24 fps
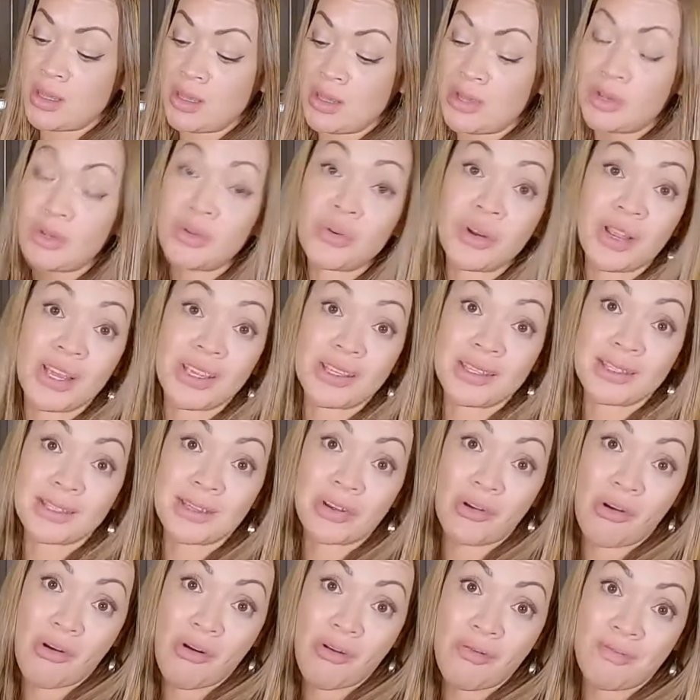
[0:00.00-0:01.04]
grains at
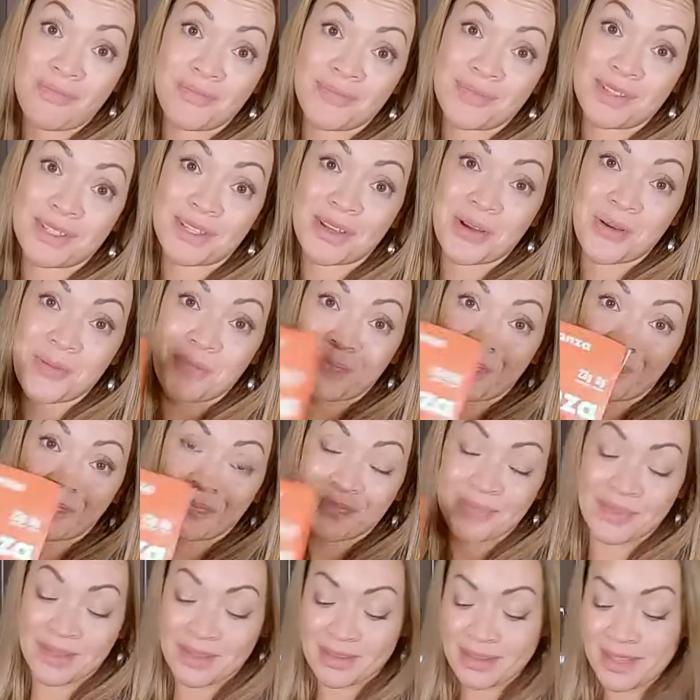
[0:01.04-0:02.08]
all. So
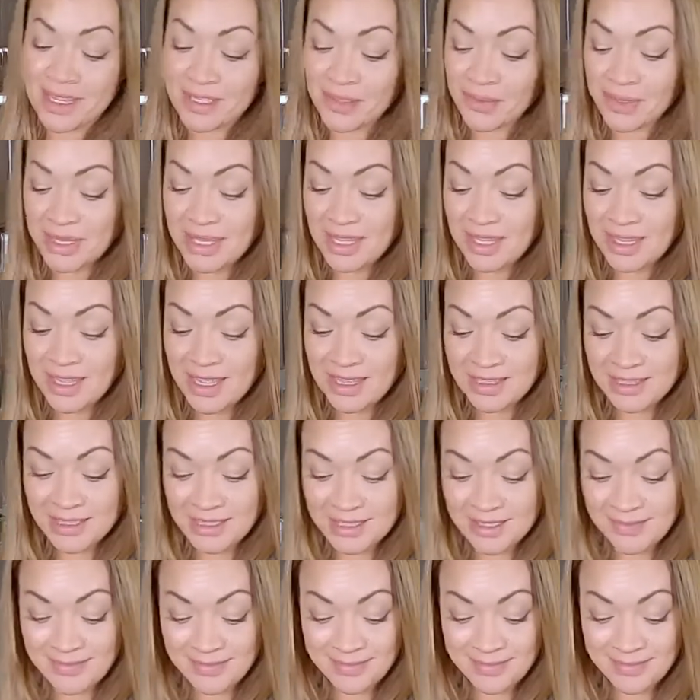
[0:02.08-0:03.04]
that's what he gets.